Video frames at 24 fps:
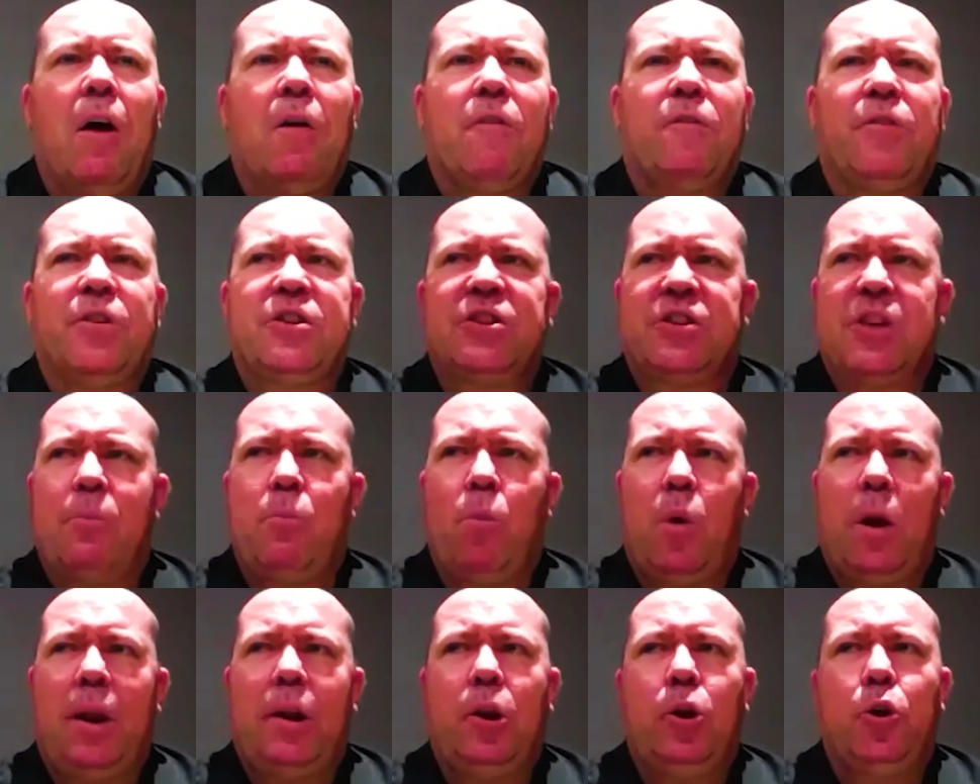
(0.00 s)
For
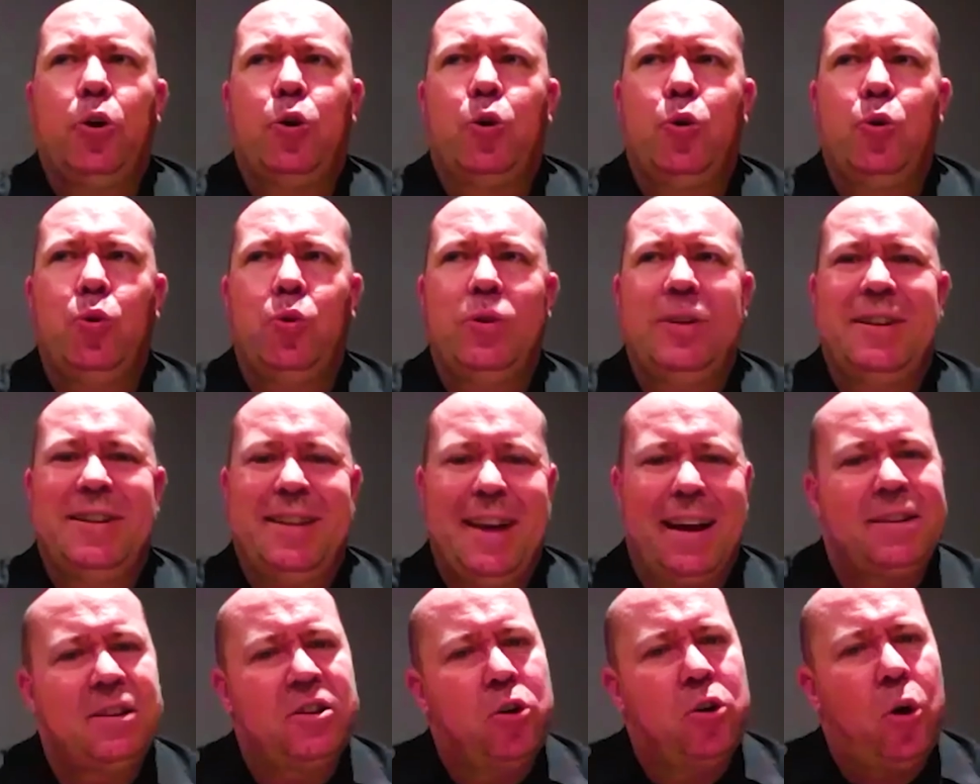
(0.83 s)
someone who
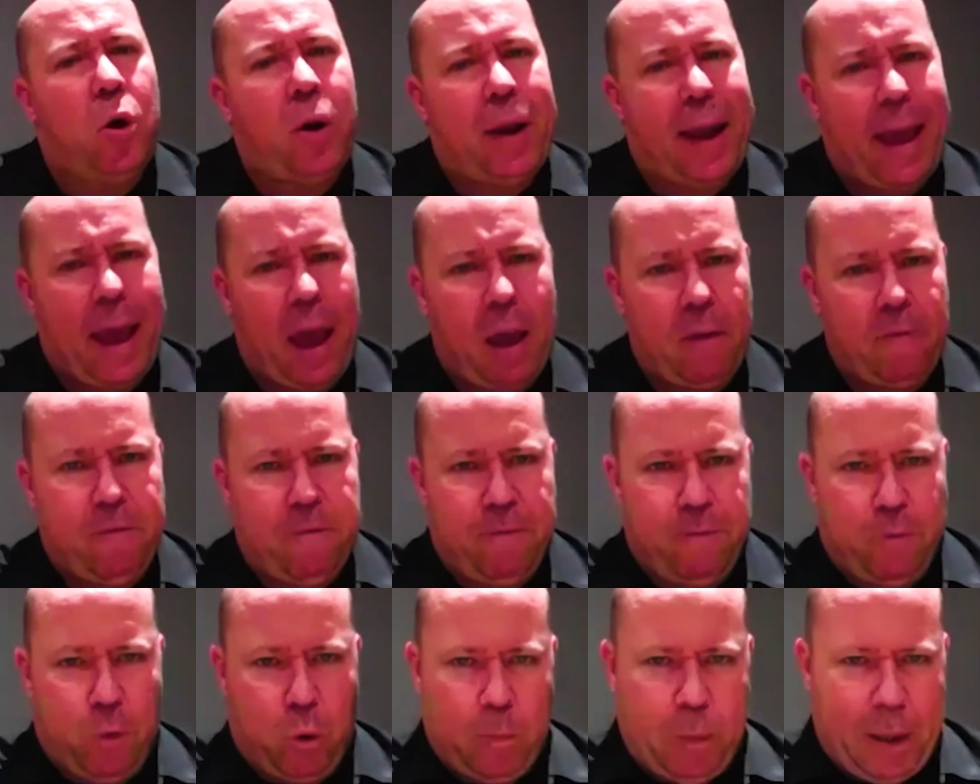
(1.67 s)
does not have
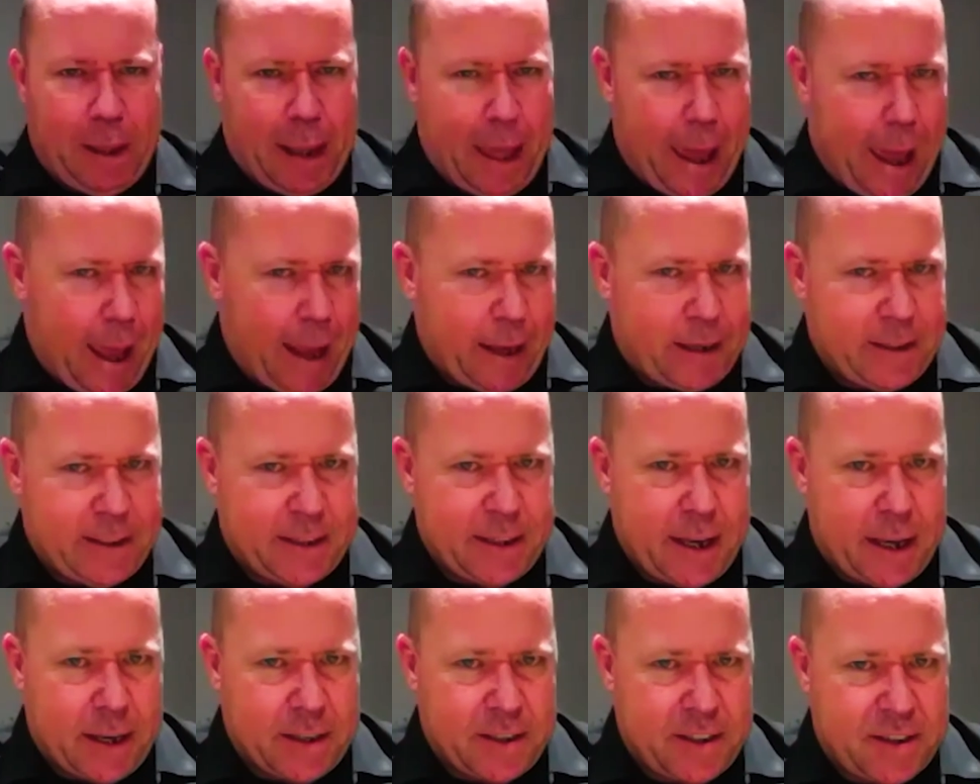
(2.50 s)
formal
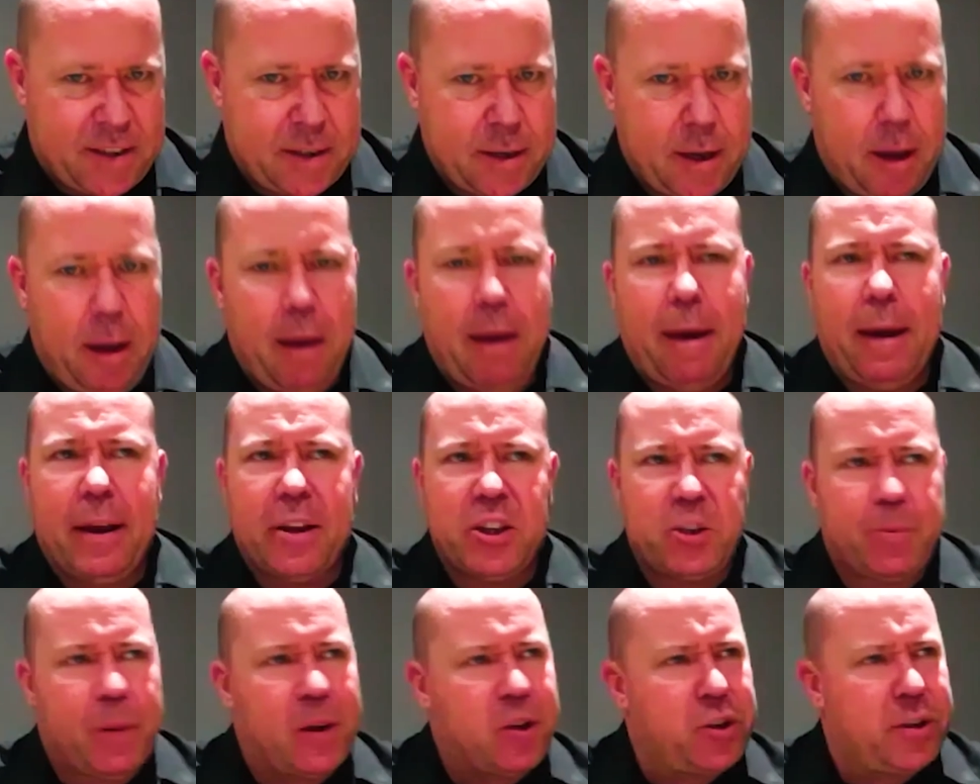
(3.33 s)
access,
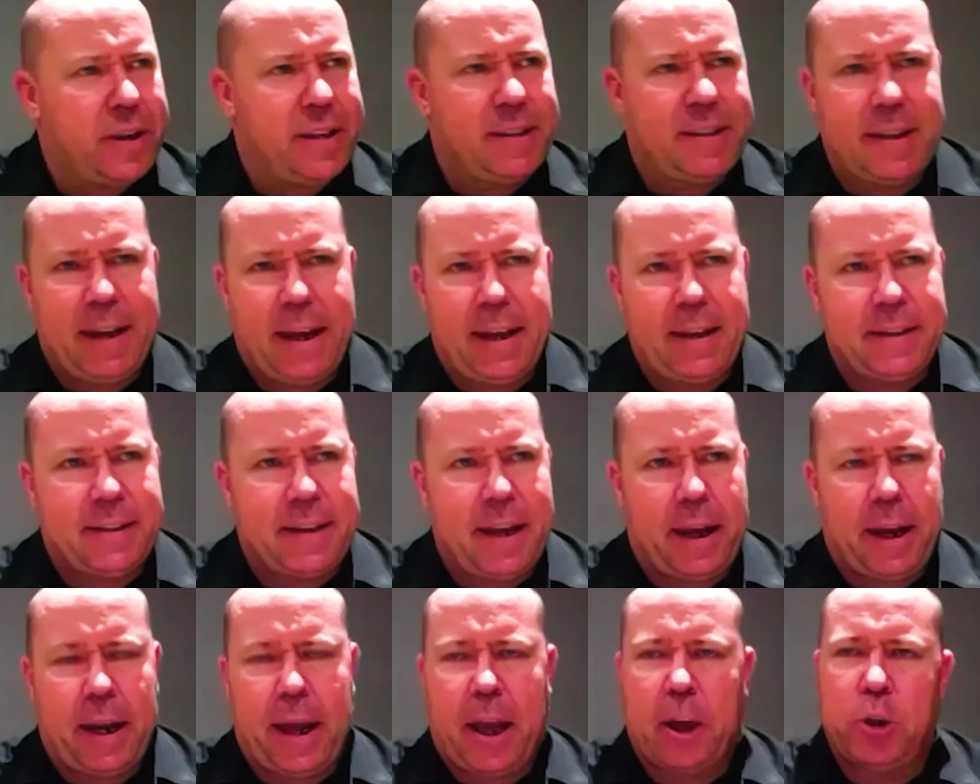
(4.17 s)
especially in today's
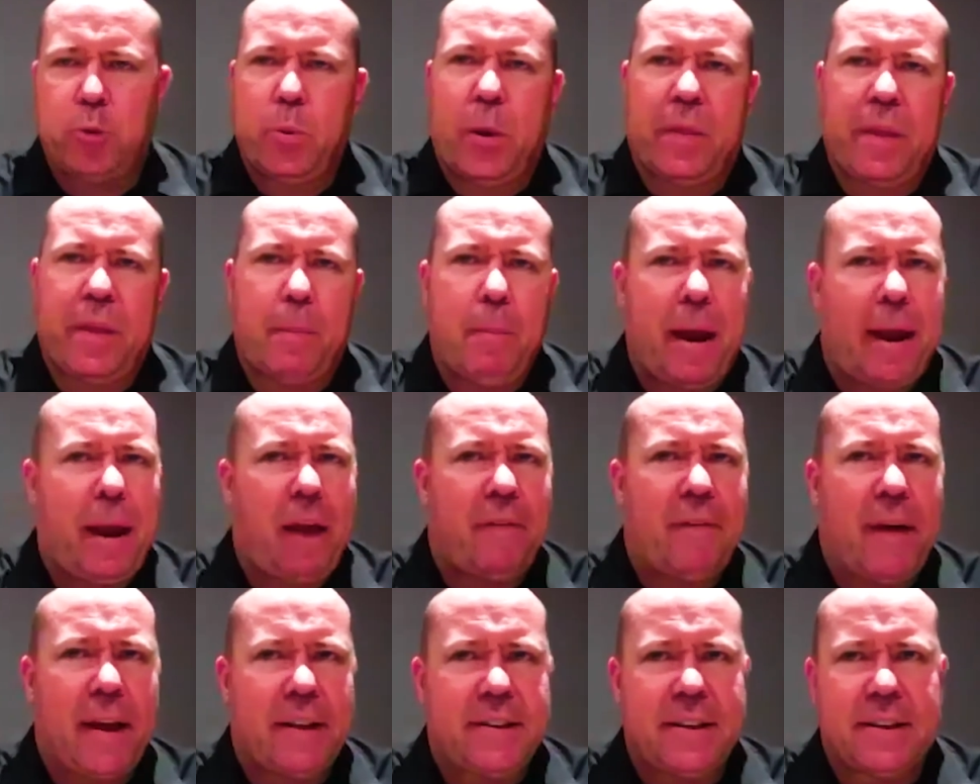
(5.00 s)
day and age where they might
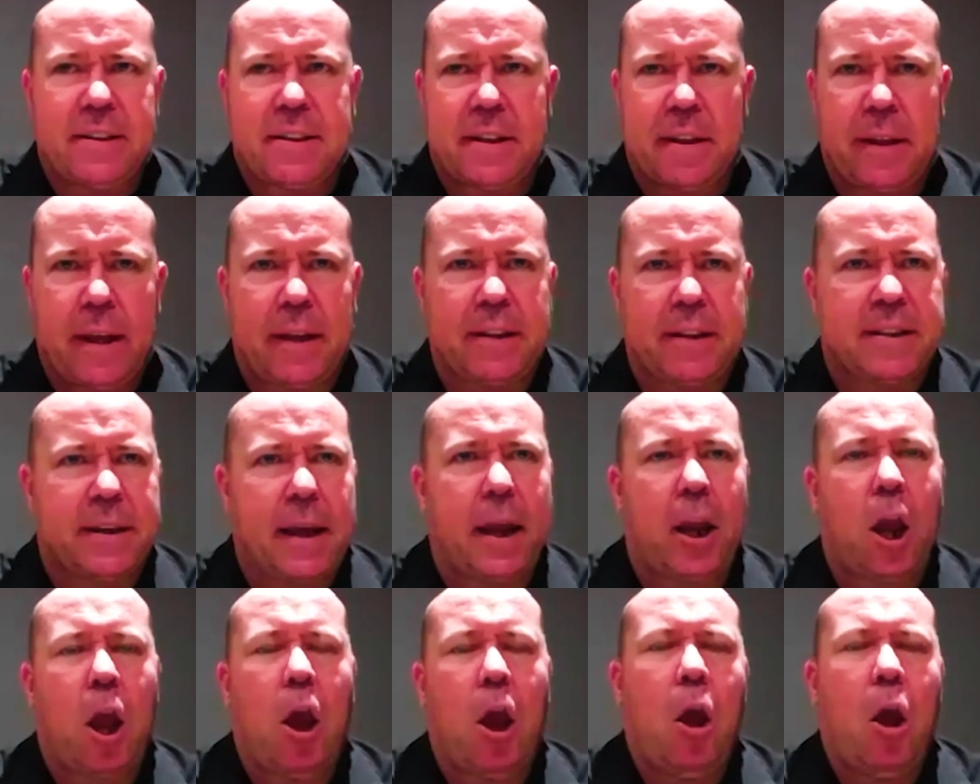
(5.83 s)
have access to the
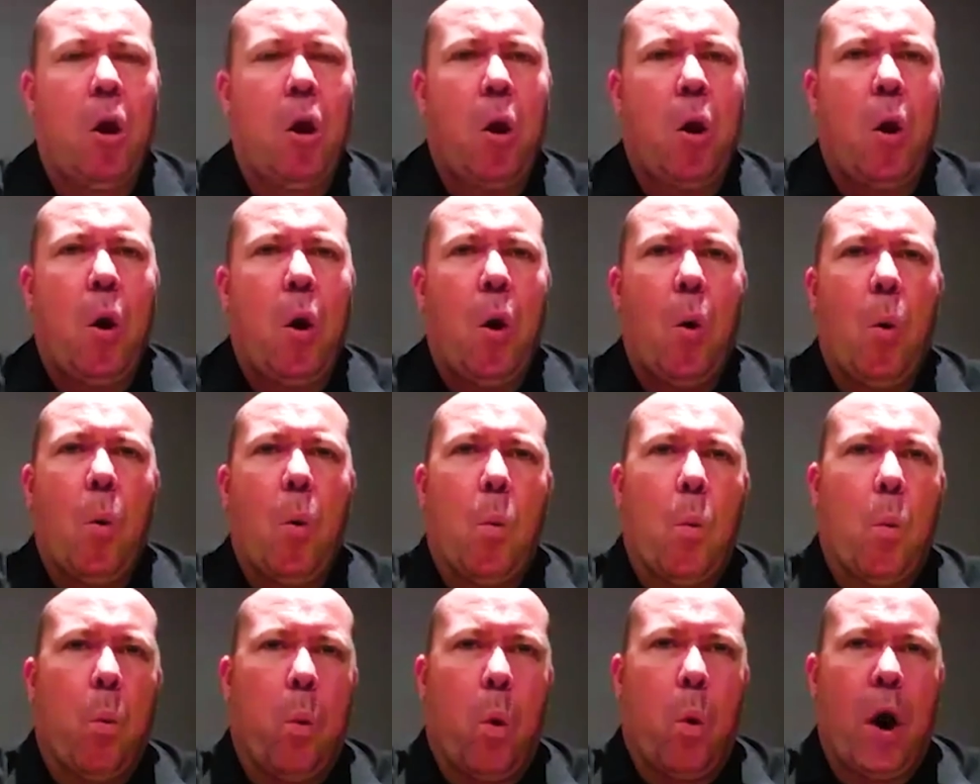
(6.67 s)
internet,
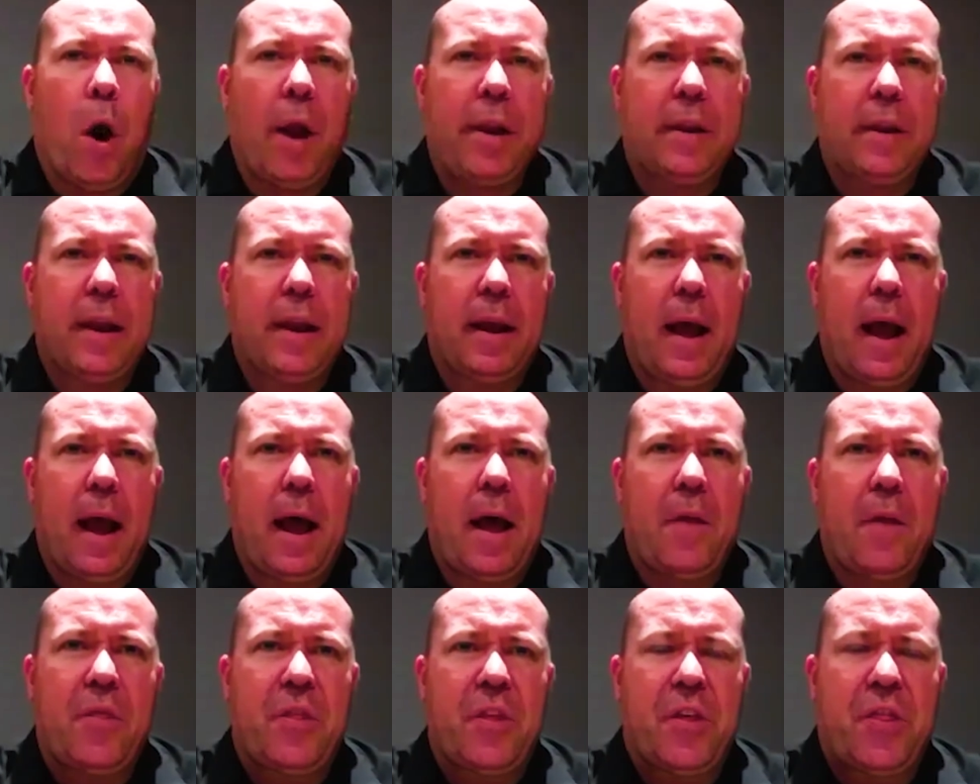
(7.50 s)
what
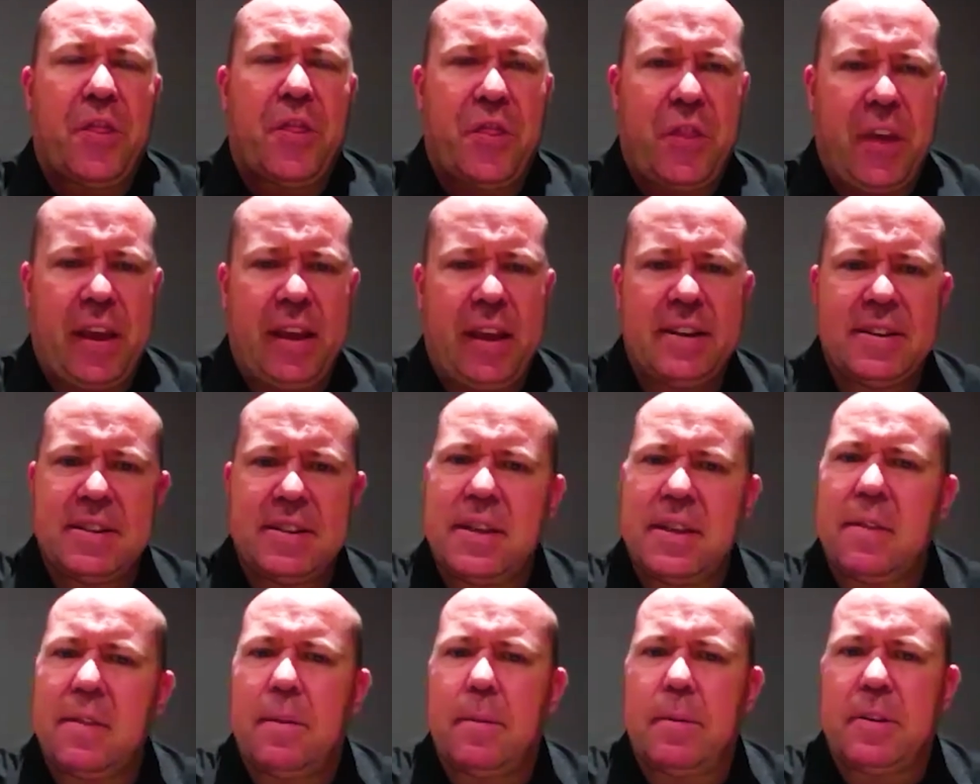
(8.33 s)
are the things
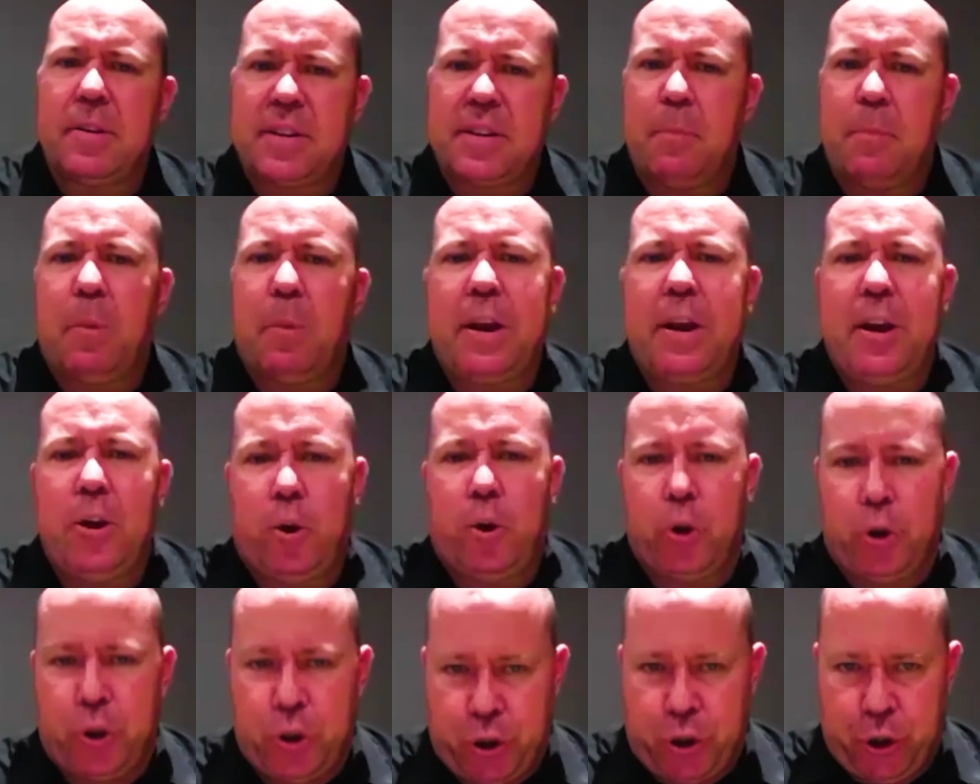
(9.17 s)
that somebody
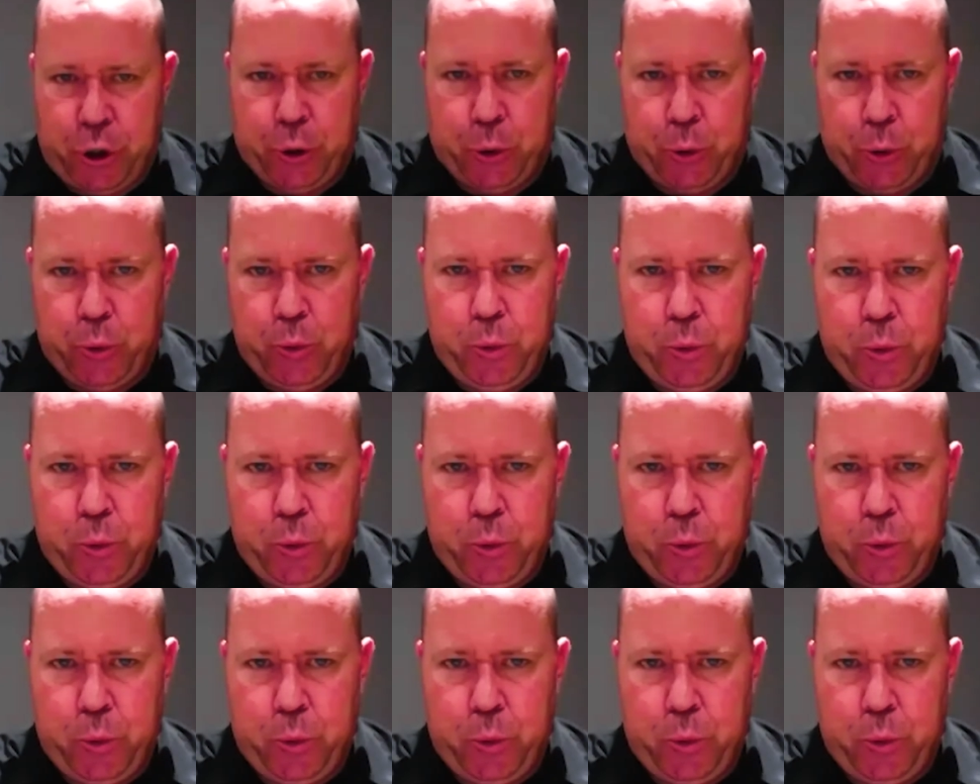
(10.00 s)
could do